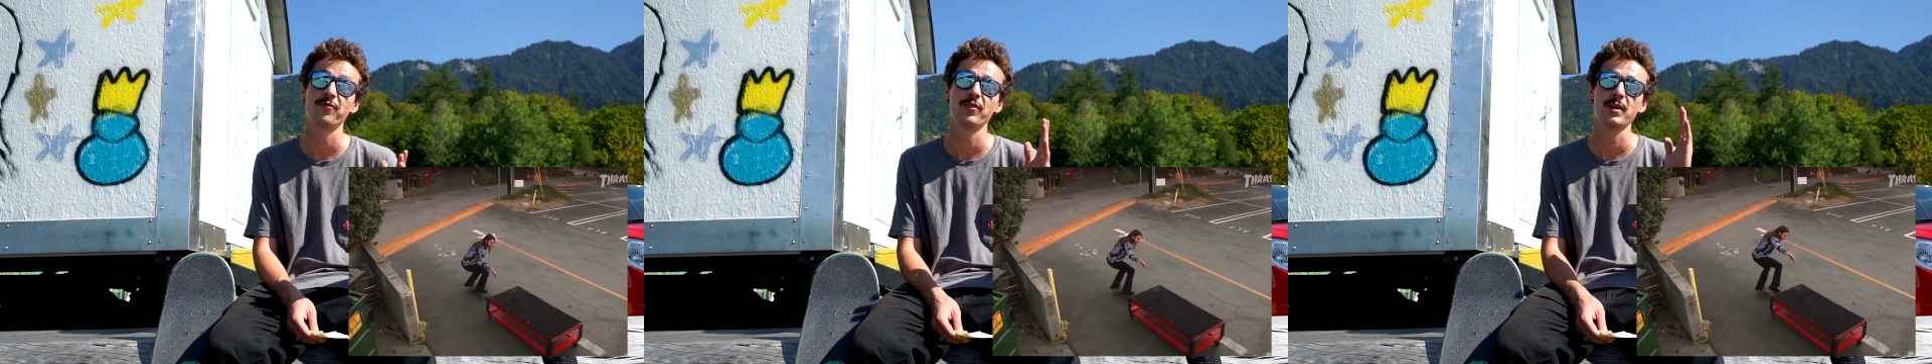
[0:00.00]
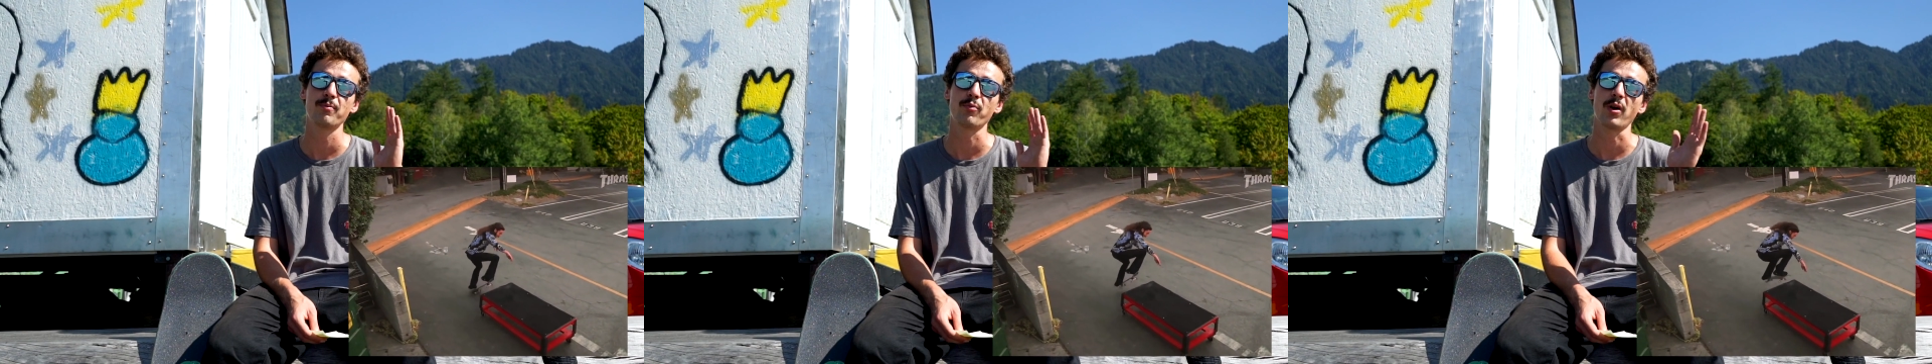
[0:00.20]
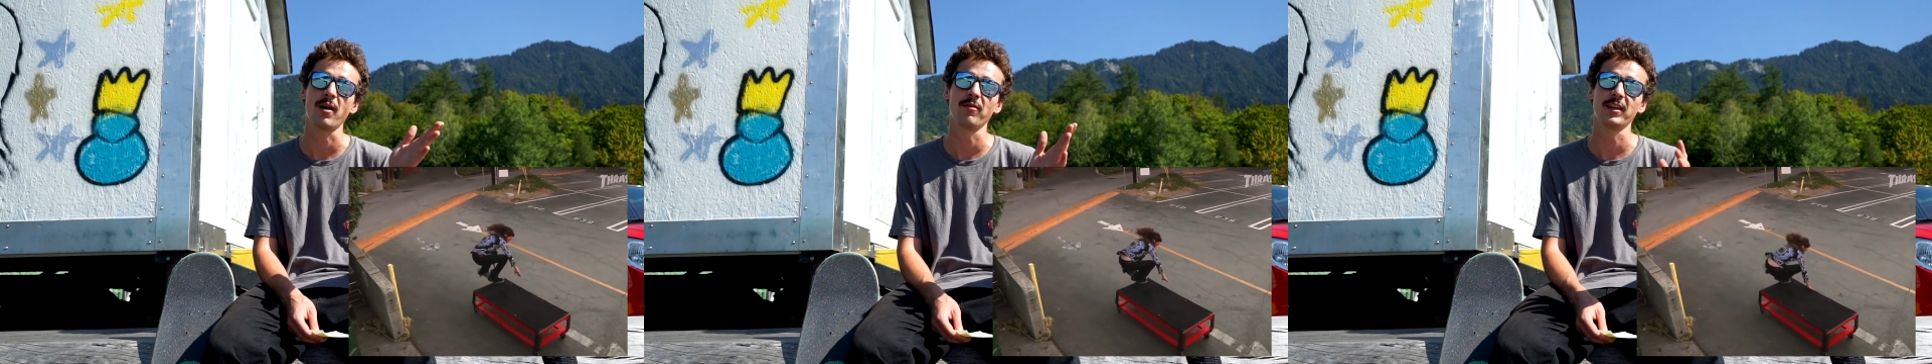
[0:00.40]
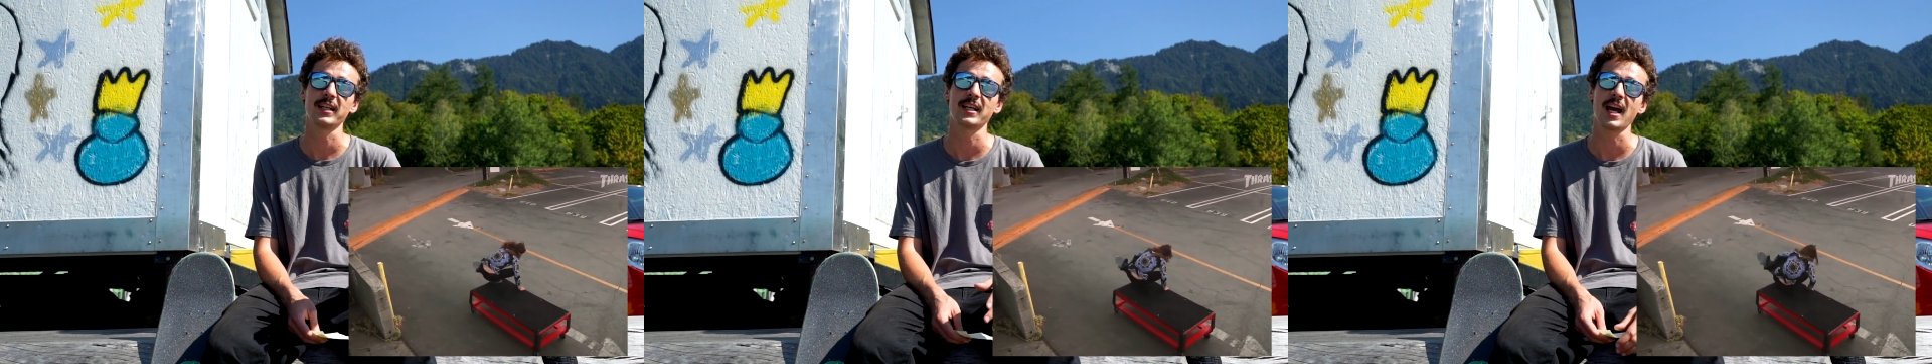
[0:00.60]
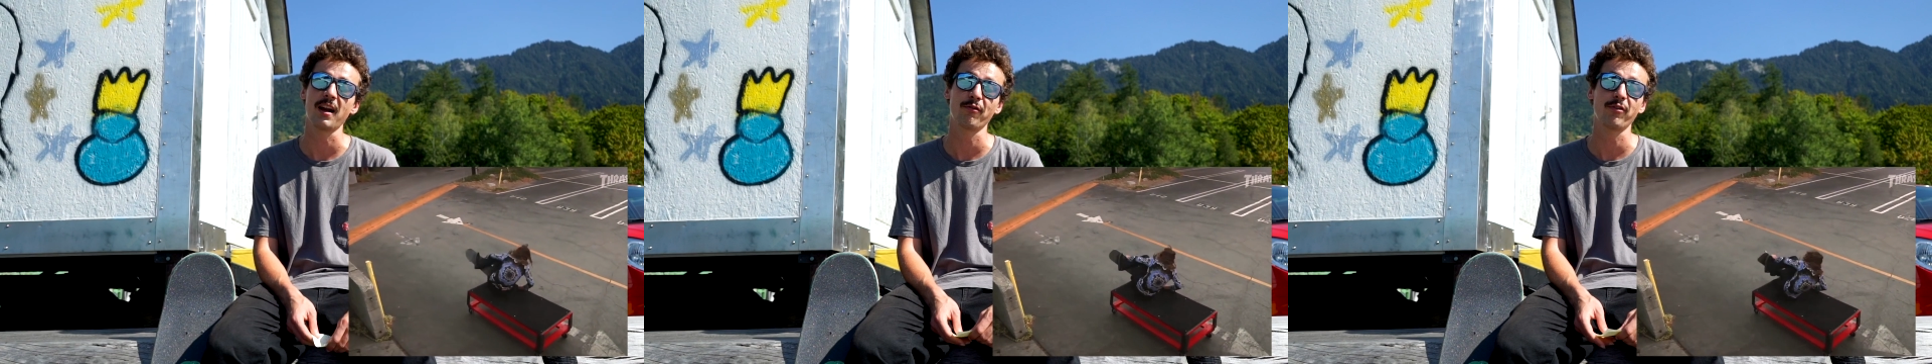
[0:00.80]
We probably
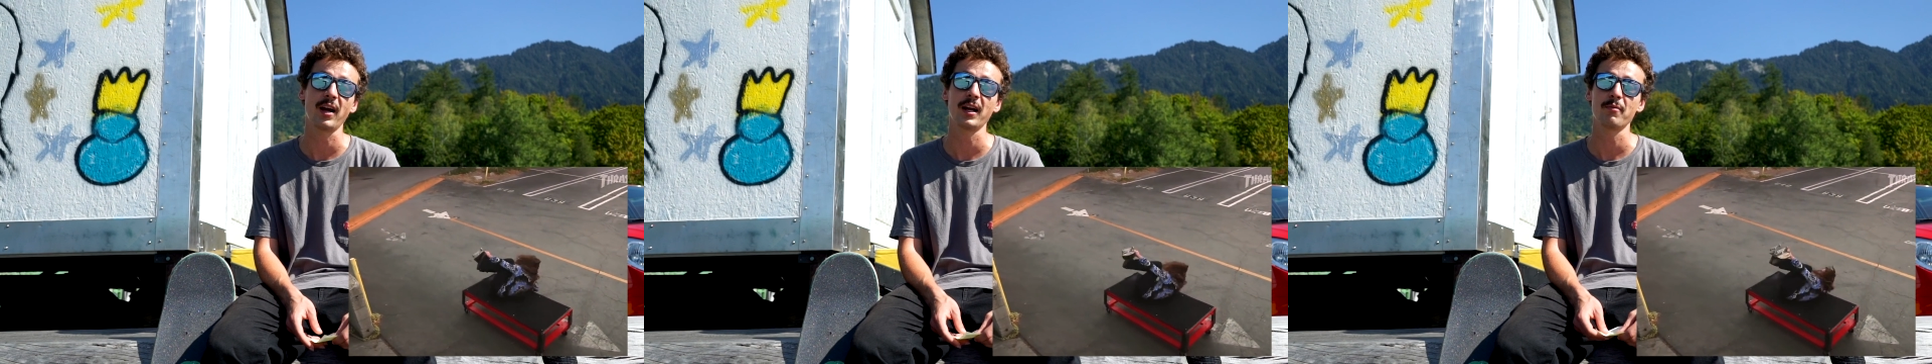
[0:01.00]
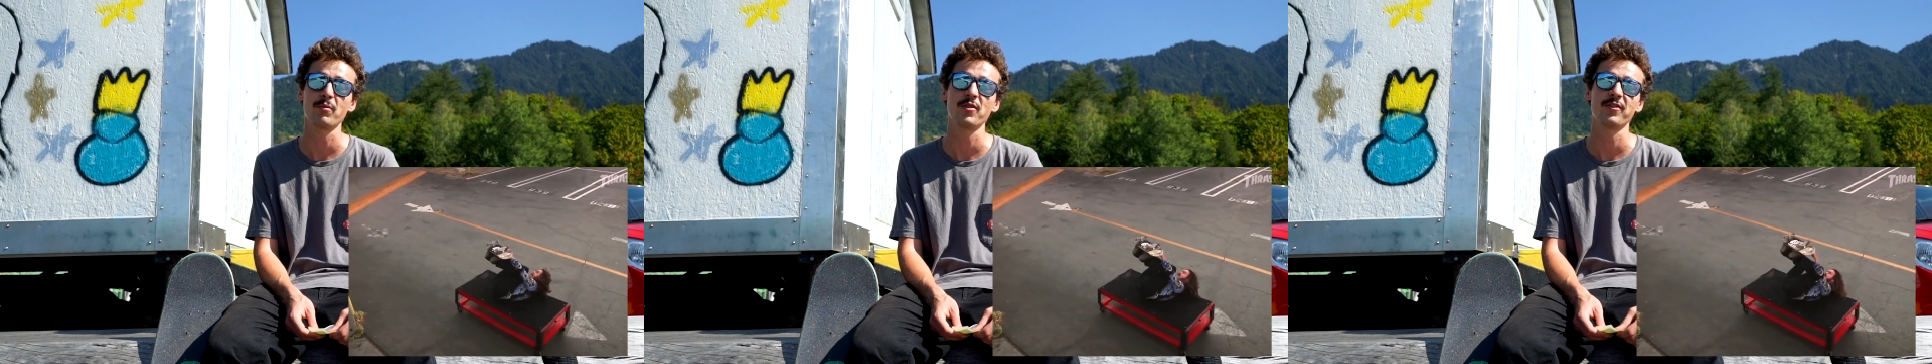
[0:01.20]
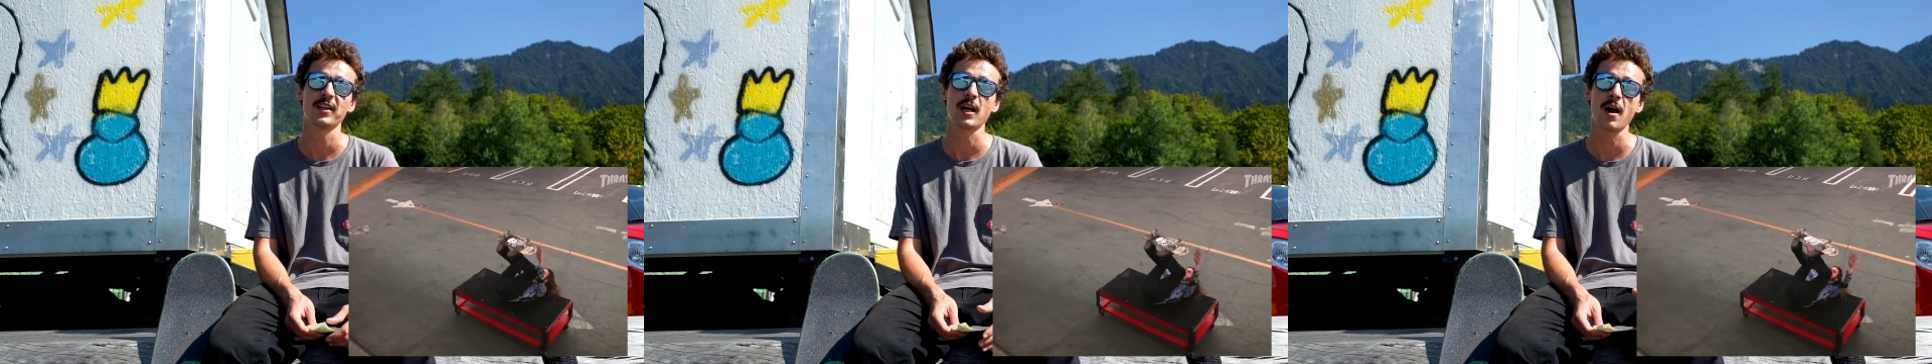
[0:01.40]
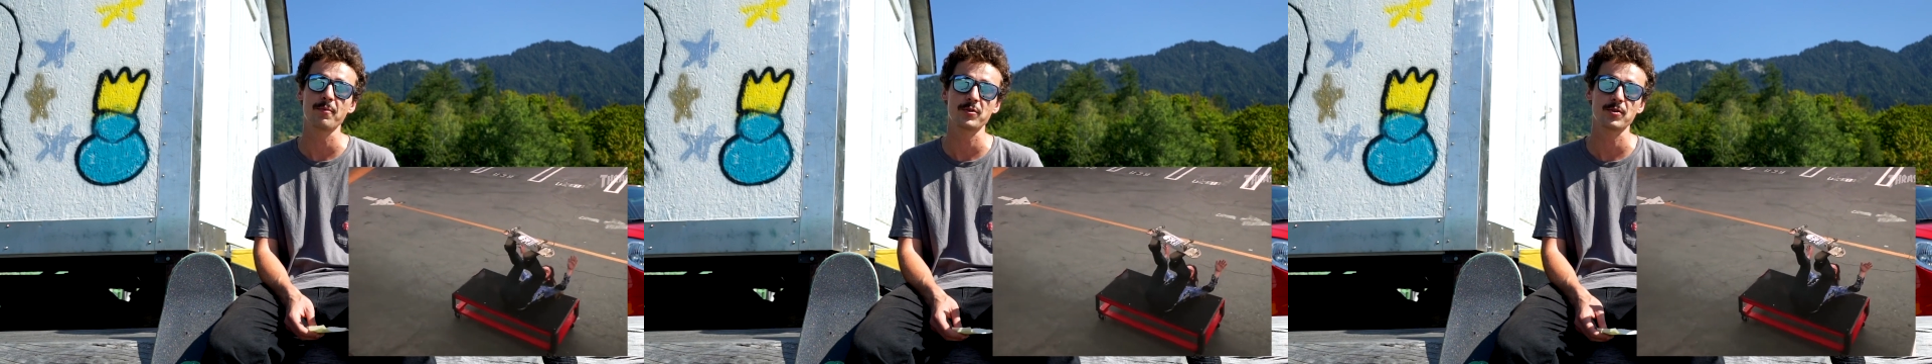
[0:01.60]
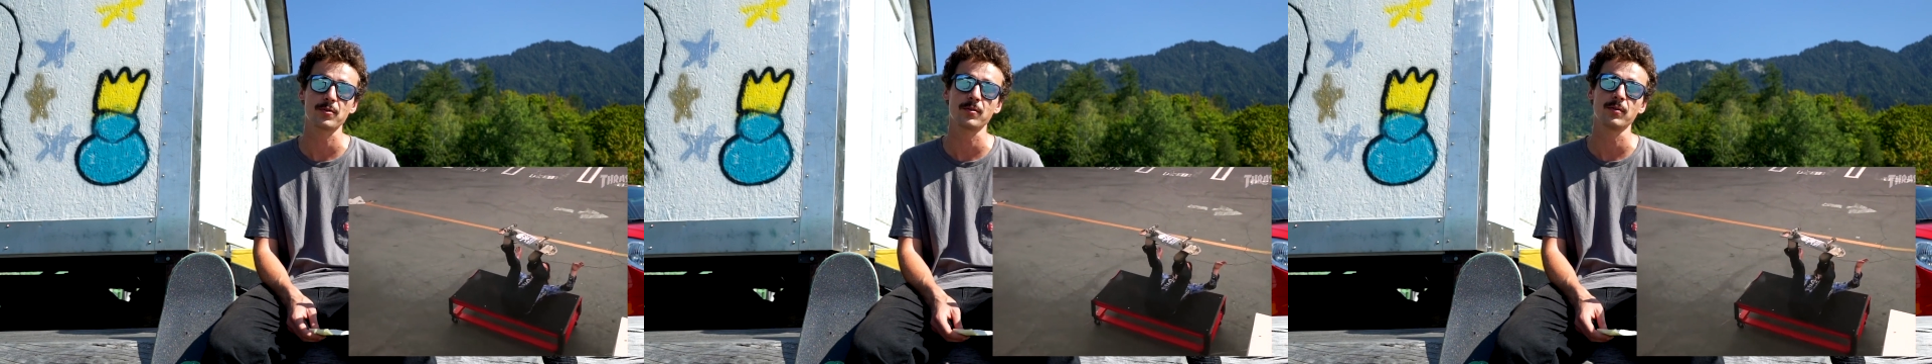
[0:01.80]
can't find a moving
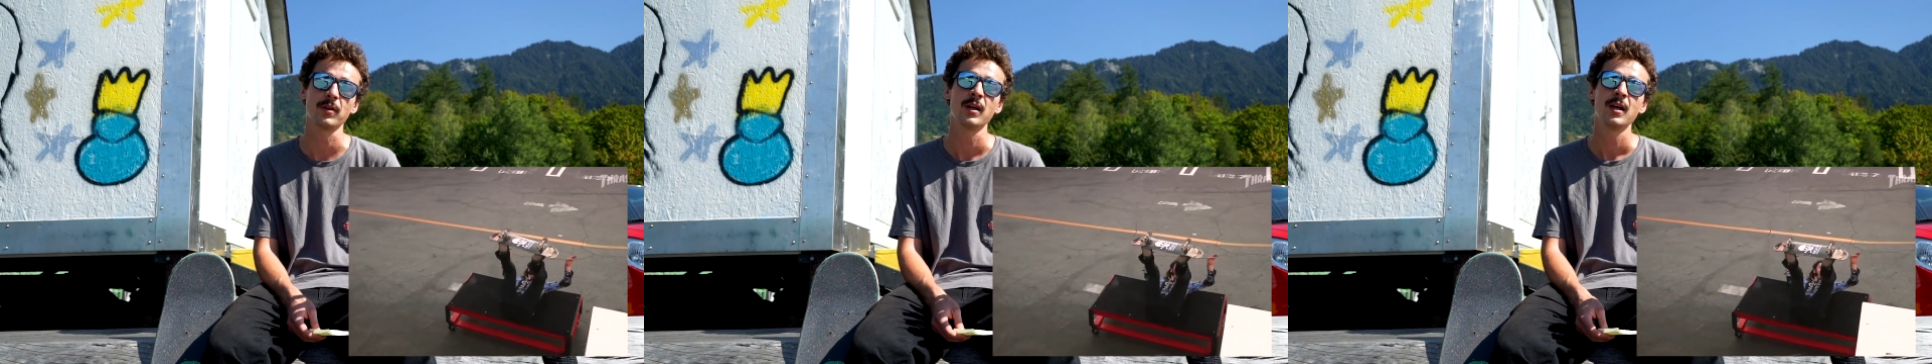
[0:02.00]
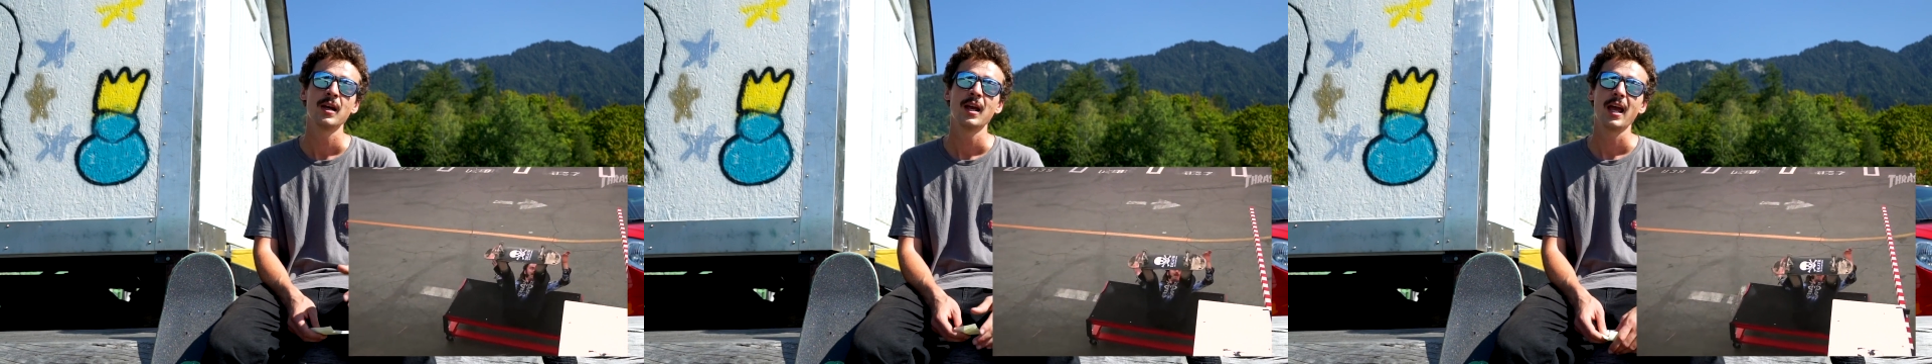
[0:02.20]
obstacle